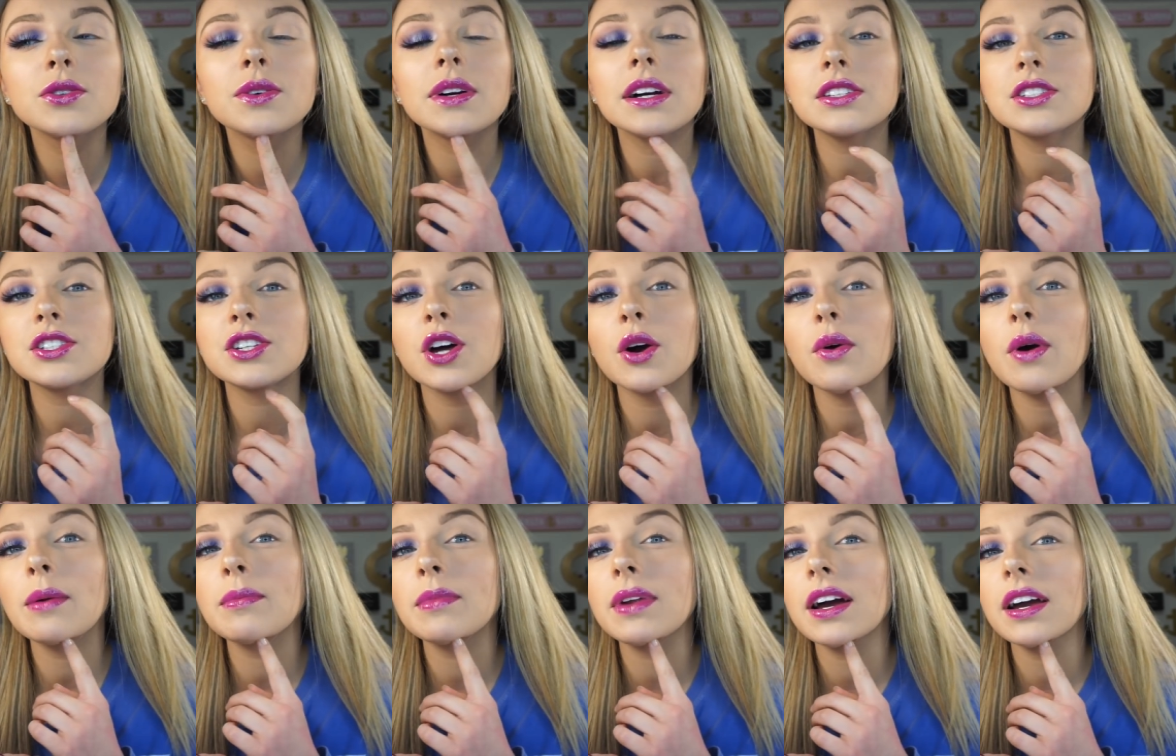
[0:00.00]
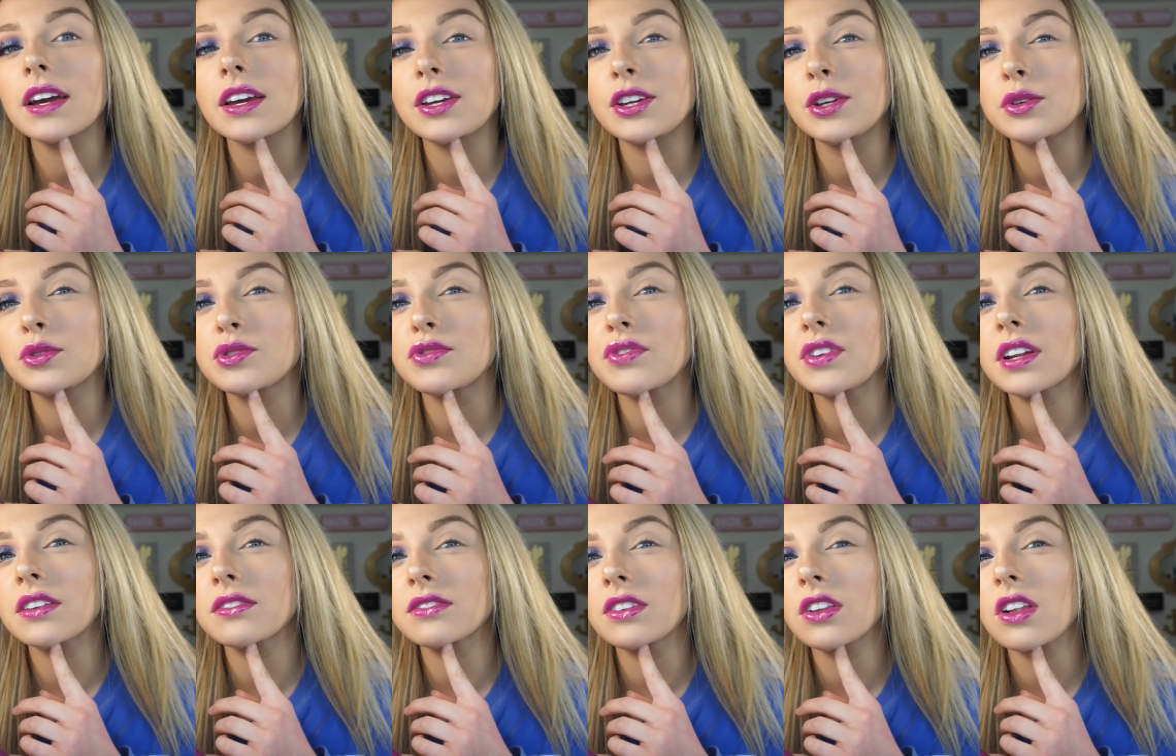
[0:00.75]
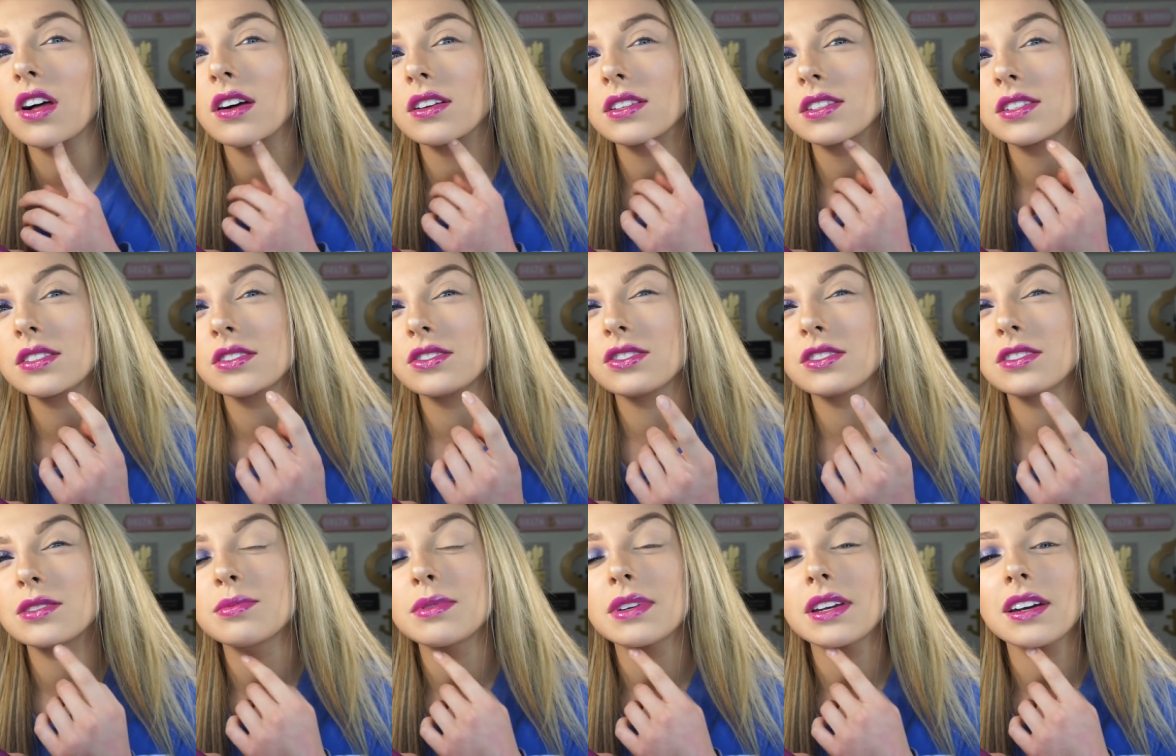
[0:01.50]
You guys know I'm not a huge fan of glosses just